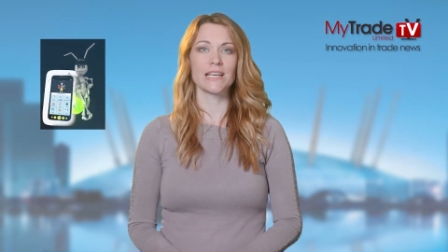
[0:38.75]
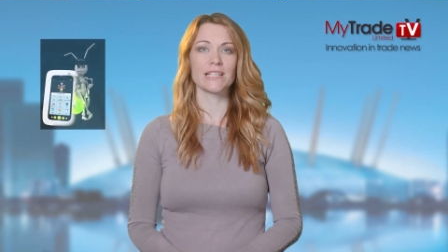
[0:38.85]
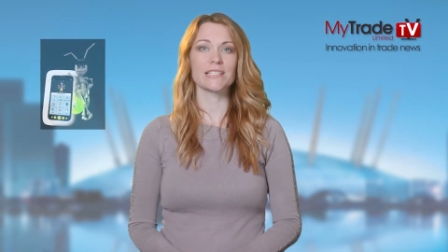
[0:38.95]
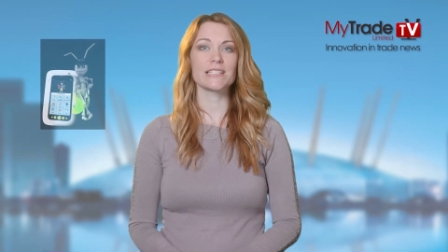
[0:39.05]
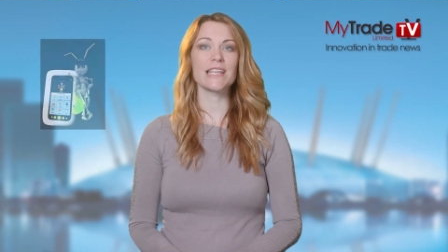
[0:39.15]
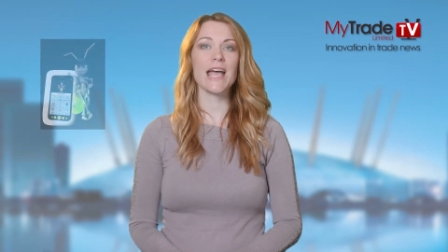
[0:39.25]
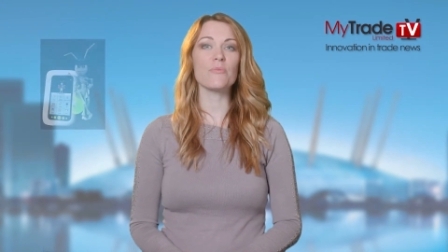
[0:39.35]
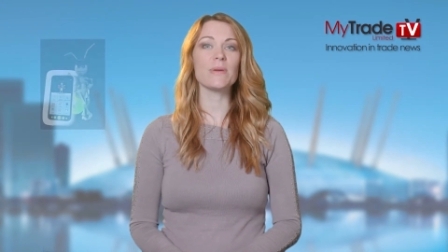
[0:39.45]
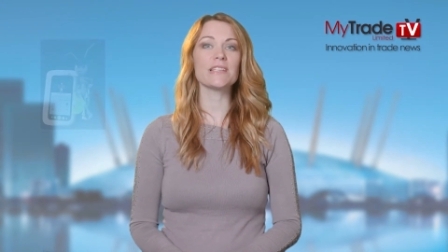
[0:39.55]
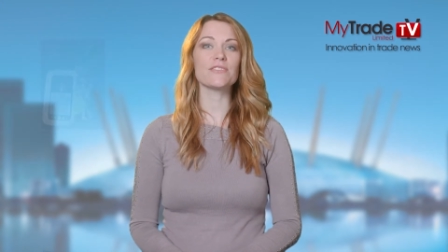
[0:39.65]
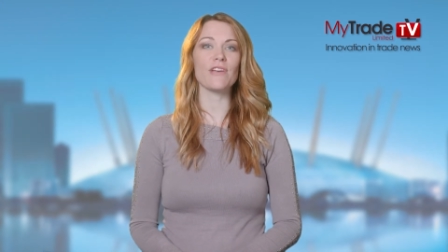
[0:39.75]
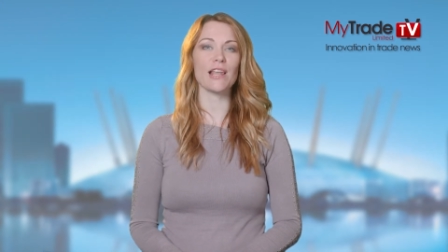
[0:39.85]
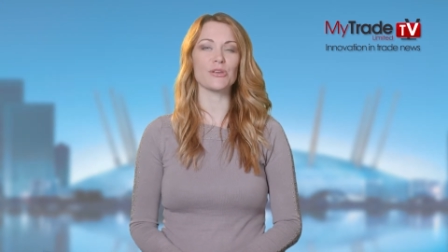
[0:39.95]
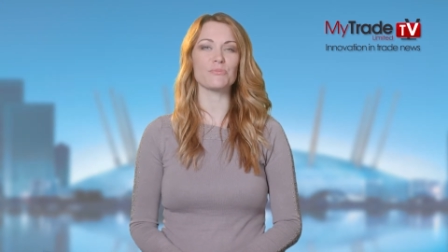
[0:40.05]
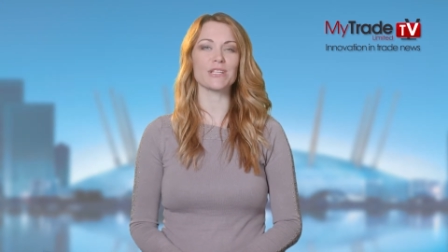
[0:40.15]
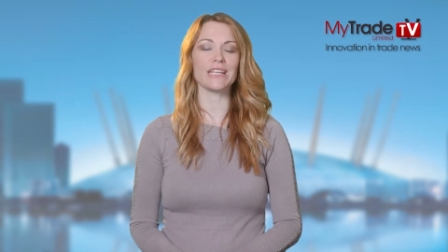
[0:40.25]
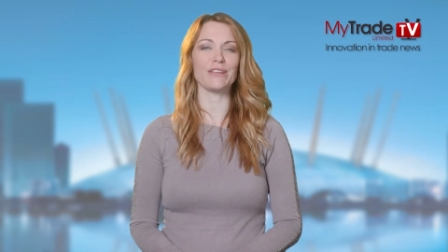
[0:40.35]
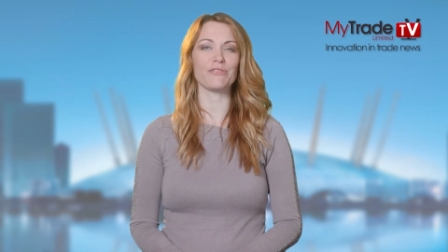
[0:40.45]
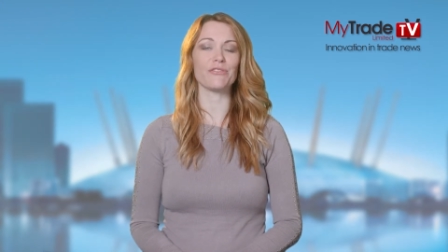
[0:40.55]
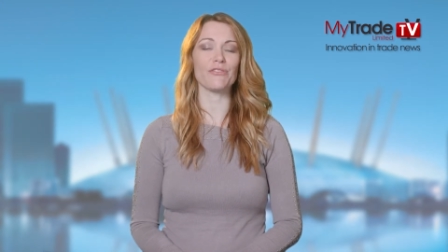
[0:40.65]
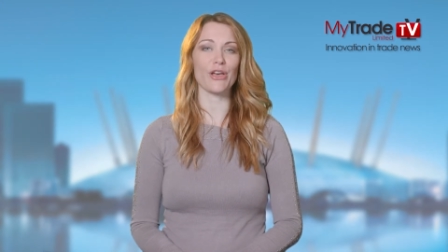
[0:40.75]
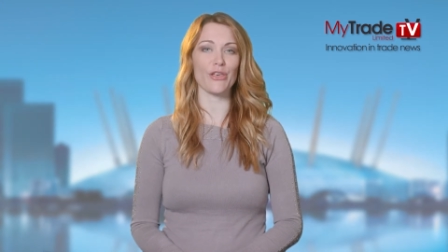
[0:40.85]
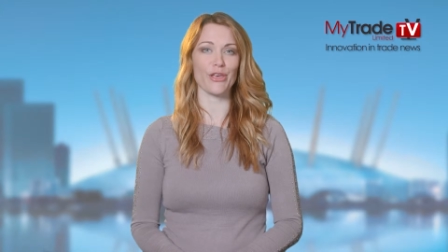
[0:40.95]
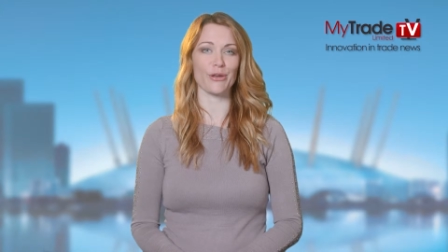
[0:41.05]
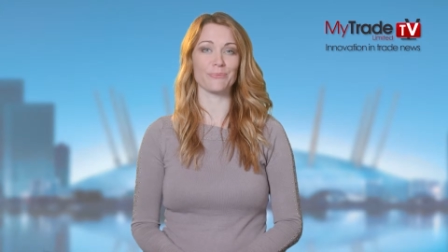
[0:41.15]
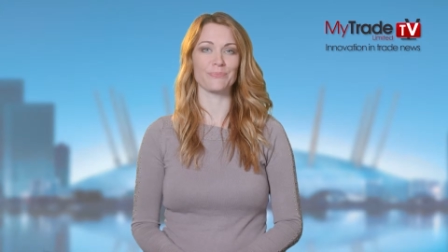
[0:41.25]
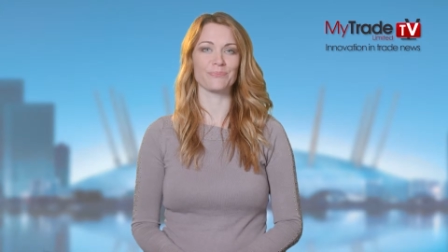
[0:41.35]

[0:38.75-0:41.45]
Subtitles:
and it has now been developed even further.